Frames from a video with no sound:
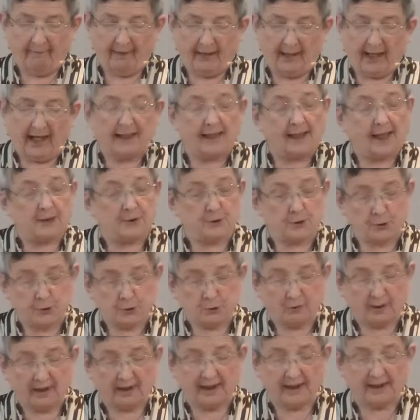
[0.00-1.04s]
And I
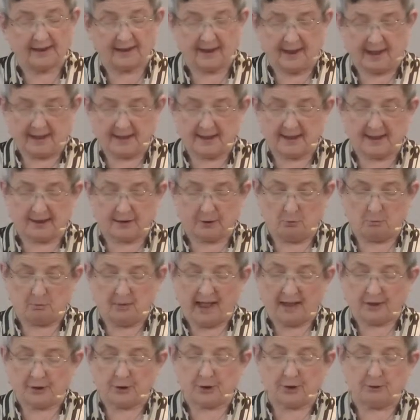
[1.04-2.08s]
do recognize that the
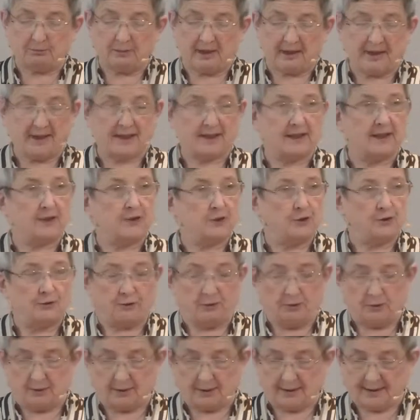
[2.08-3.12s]
magic my
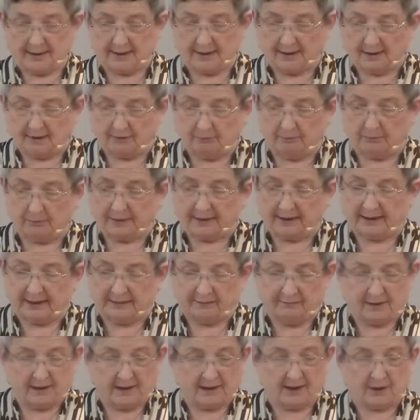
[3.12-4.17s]
6-year-old self
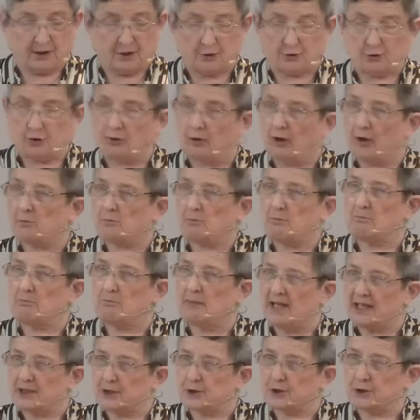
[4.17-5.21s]
believed in does not
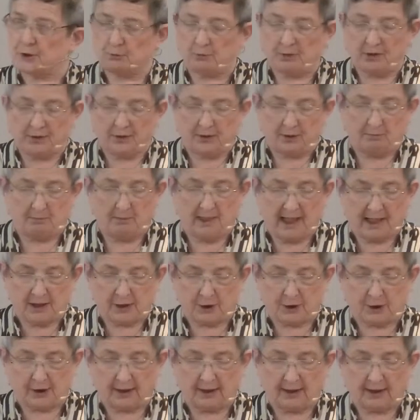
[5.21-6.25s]
mesh with the
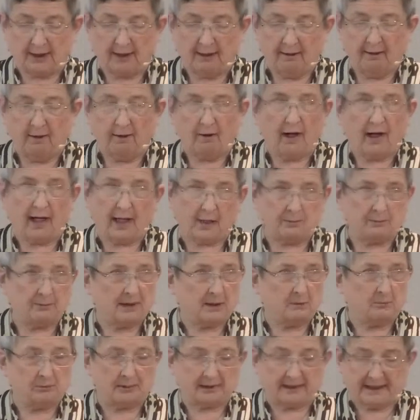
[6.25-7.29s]
magic I
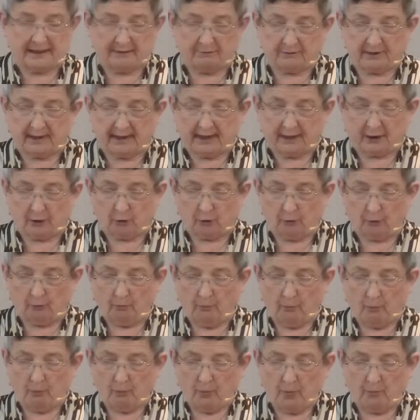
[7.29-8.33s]
might believe now.
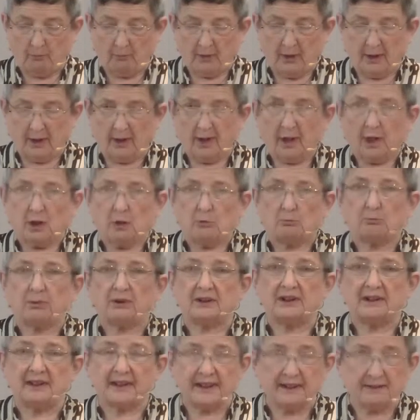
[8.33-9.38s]

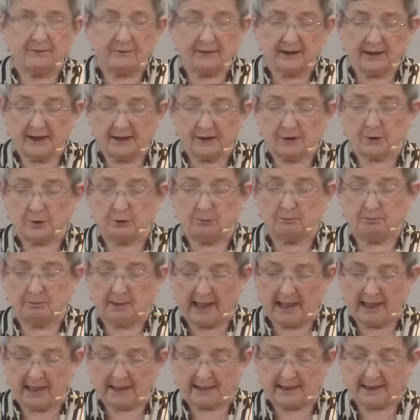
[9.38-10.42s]
Believing
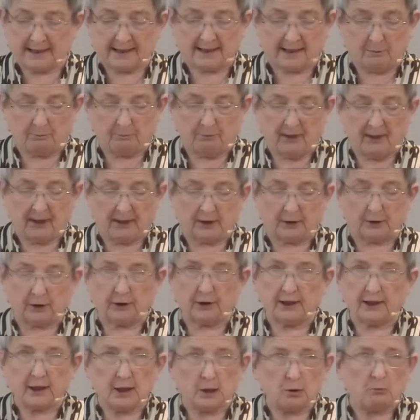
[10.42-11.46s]
demands something a
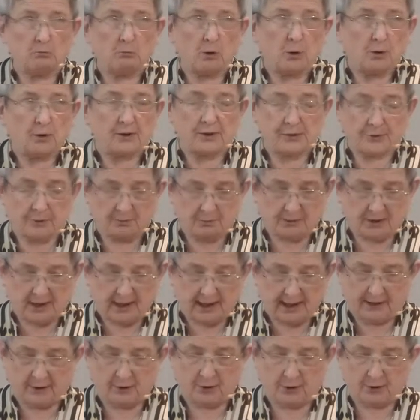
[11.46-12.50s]
little more
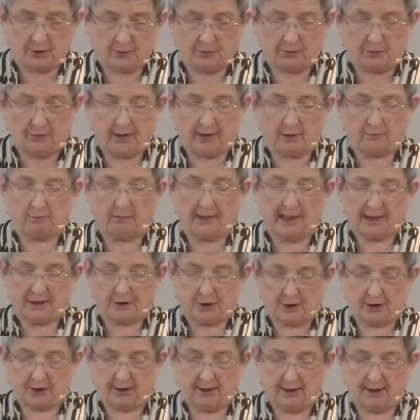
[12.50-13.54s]
substantial than
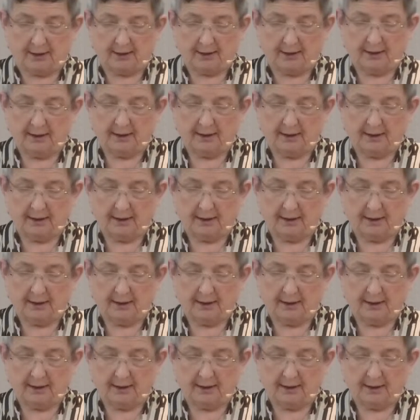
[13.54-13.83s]
magic.